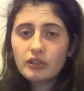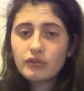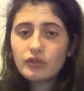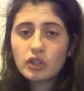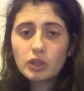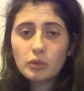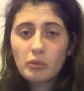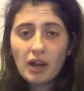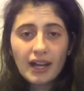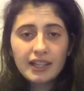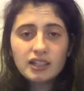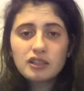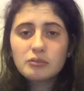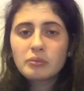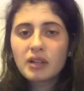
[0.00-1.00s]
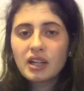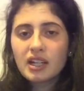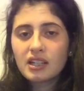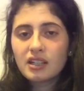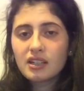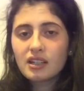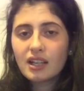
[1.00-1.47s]
for a while,
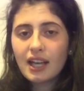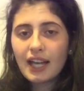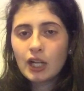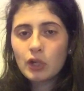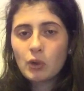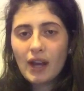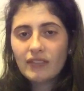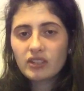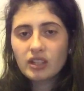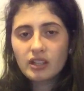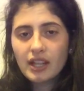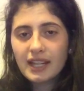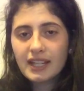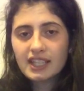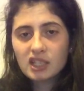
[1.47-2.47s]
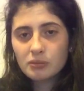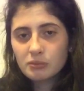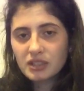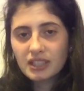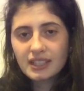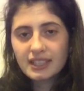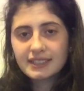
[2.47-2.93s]
but I don't have to let it
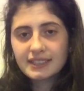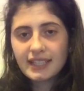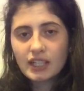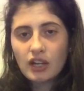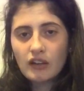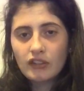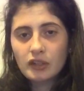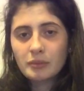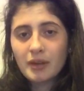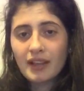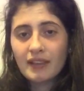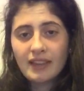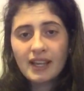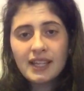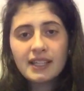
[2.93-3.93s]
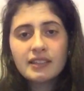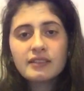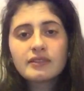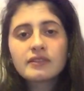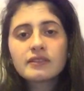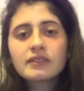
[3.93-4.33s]
completely take over my life.